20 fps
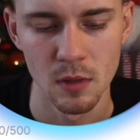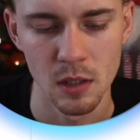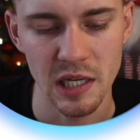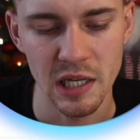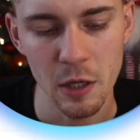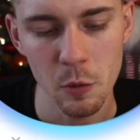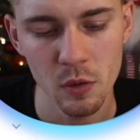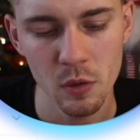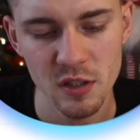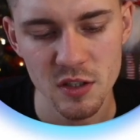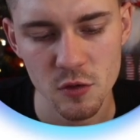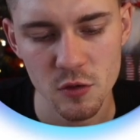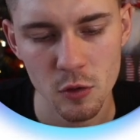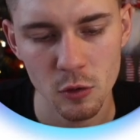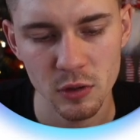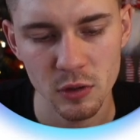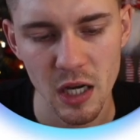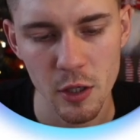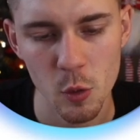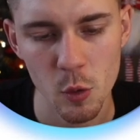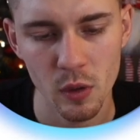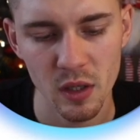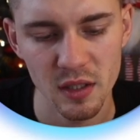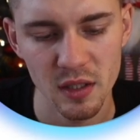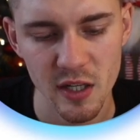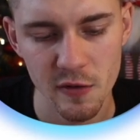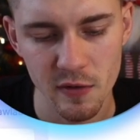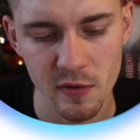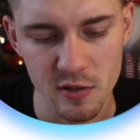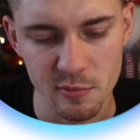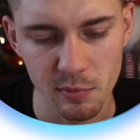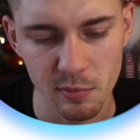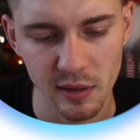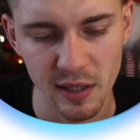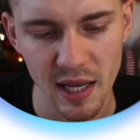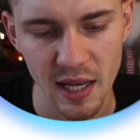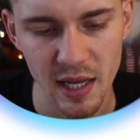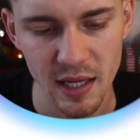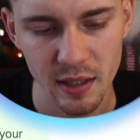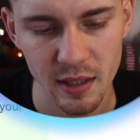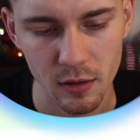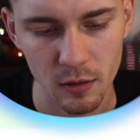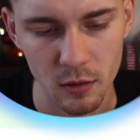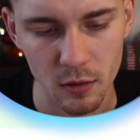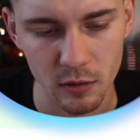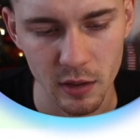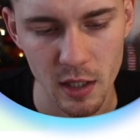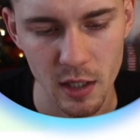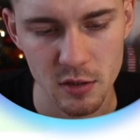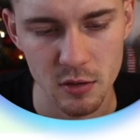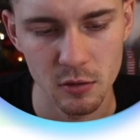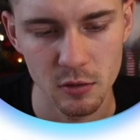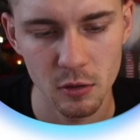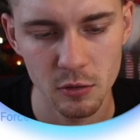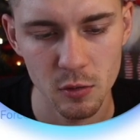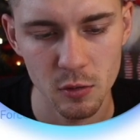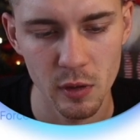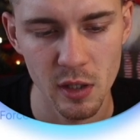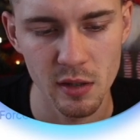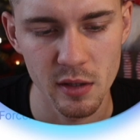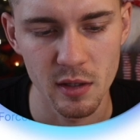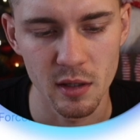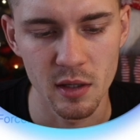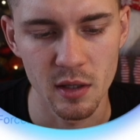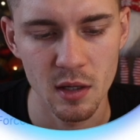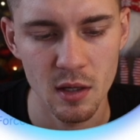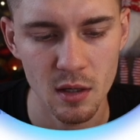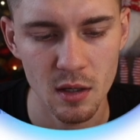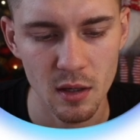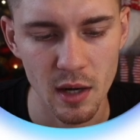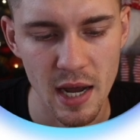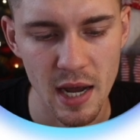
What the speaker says: Now you want to scroll down, you want to leave this blank. Okay, so don't do anything here.